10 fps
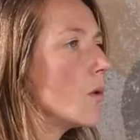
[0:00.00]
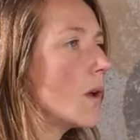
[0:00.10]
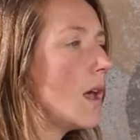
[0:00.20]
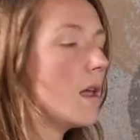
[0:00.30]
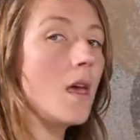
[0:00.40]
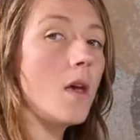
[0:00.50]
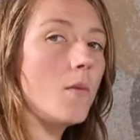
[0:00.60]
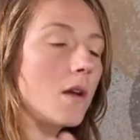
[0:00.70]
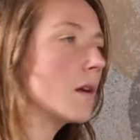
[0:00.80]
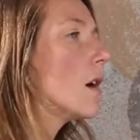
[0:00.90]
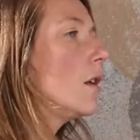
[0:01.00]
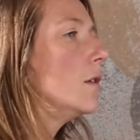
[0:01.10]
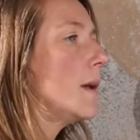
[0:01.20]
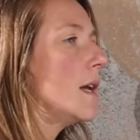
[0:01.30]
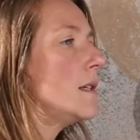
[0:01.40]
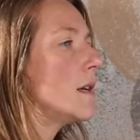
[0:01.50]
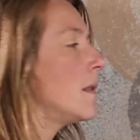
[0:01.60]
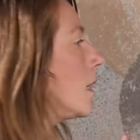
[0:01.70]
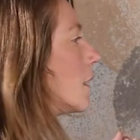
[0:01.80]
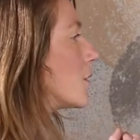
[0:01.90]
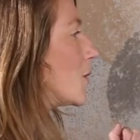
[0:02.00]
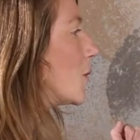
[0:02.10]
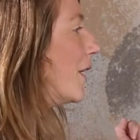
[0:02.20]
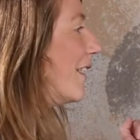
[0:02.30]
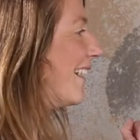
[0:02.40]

Okay, yeah, we got a colored page in there. So